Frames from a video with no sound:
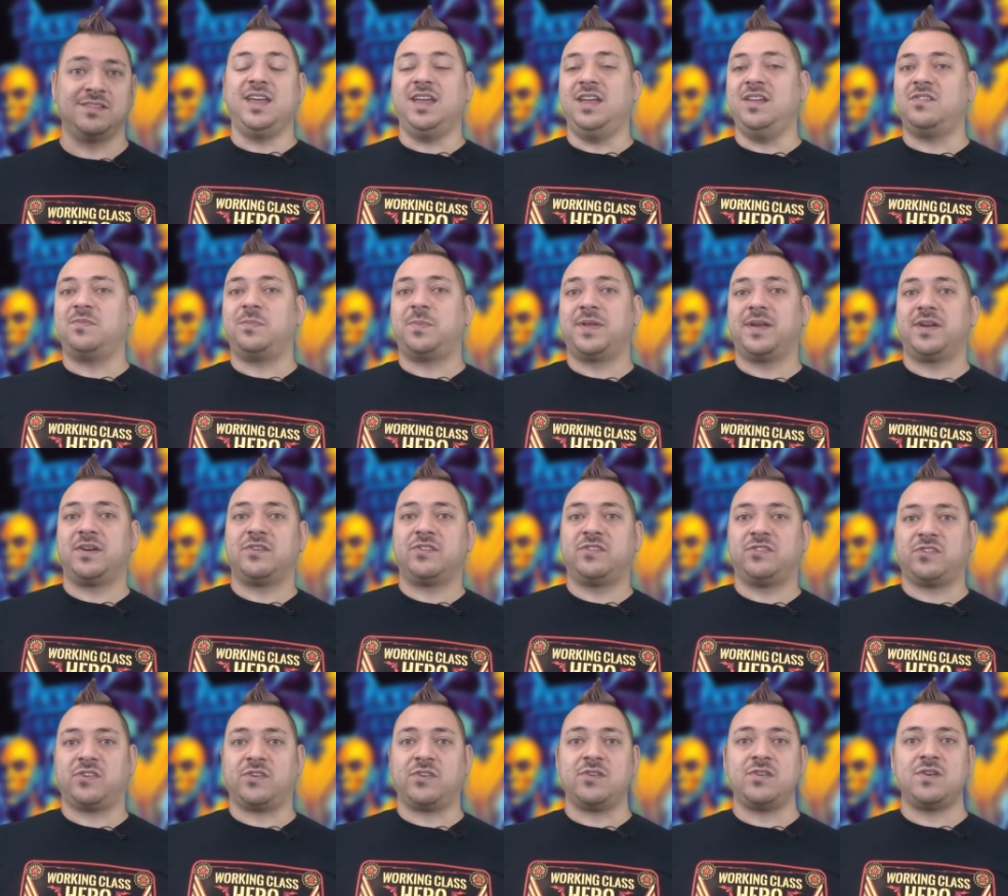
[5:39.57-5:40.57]
Each player's
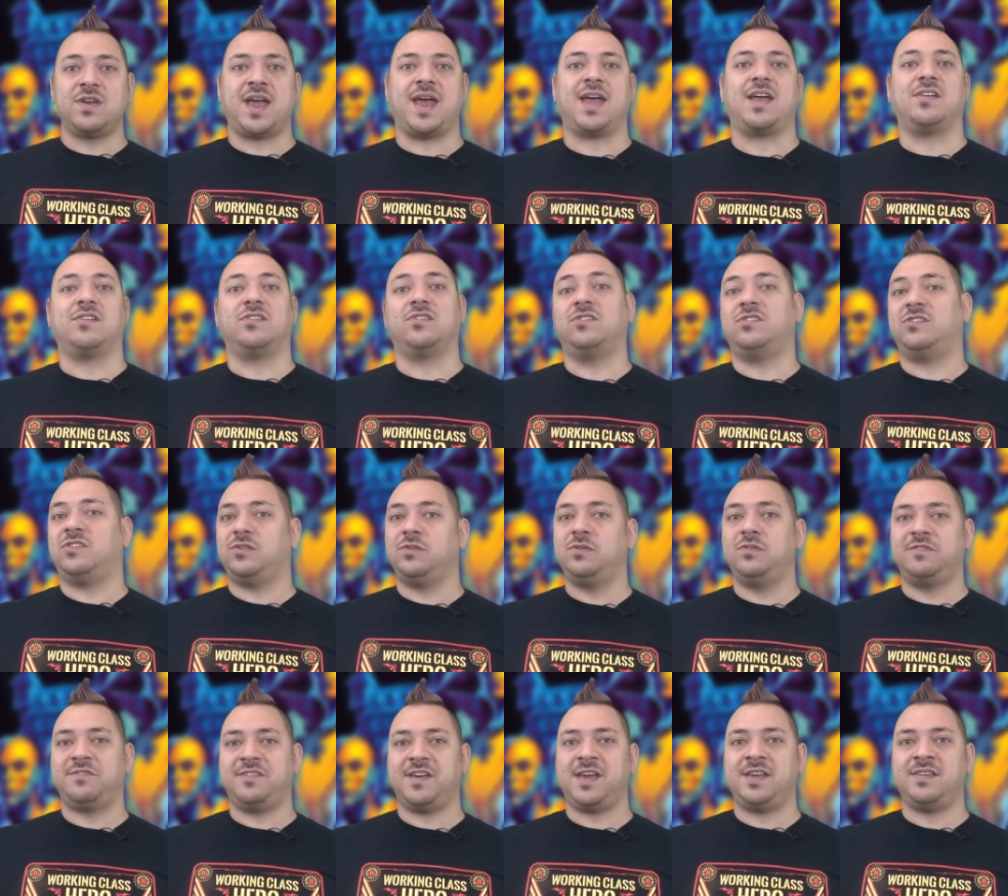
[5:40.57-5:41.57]
turn has
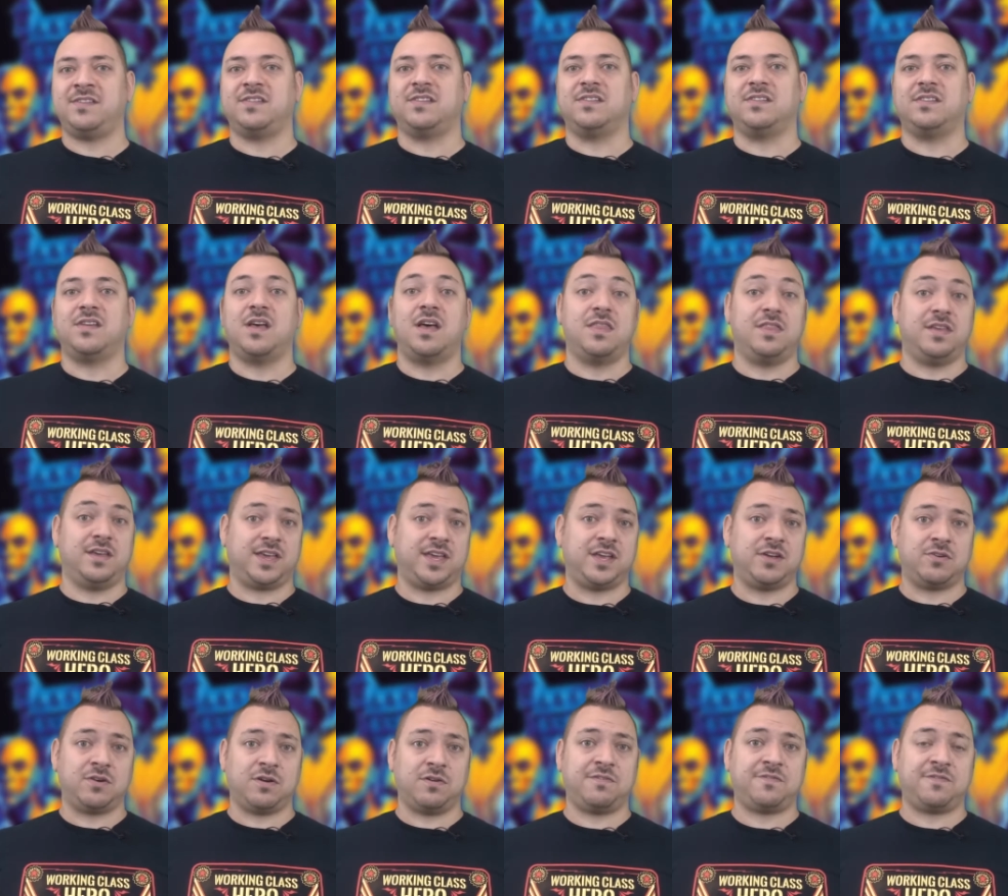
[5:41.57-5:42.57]
two phases, the
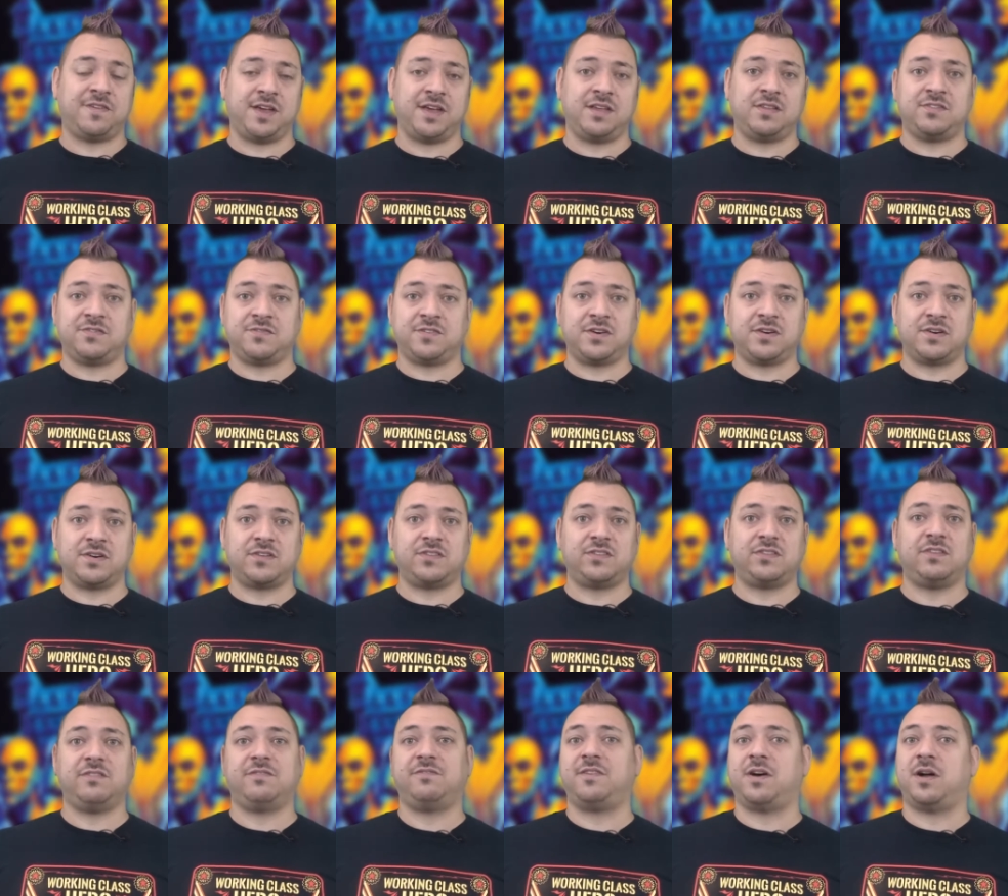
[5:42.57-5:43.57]
hero phase
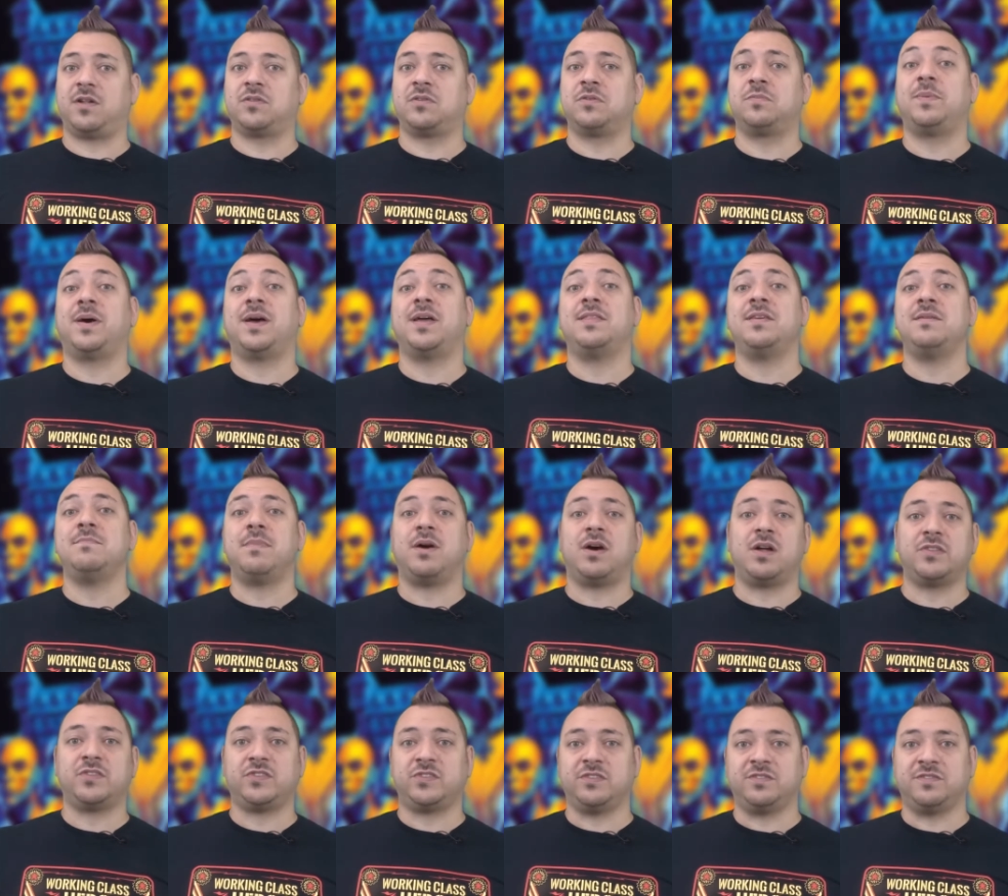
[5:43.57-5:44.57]
first, followed by the
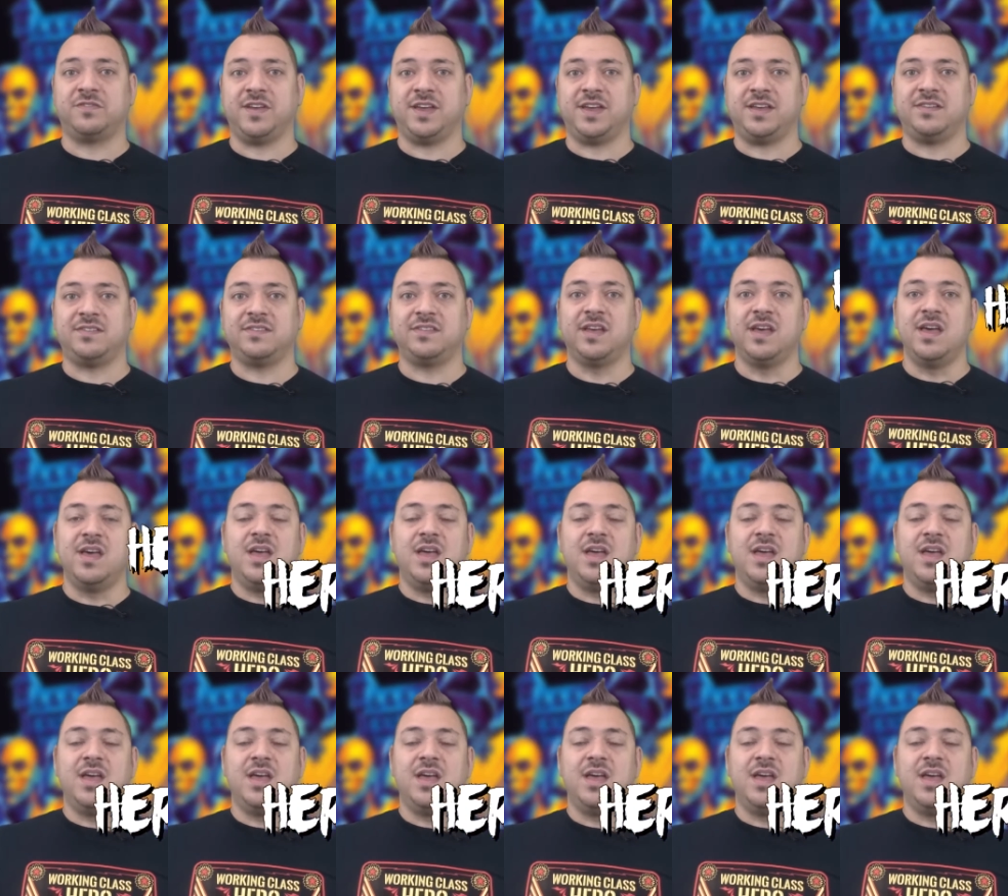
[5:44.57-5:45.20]
monster phase.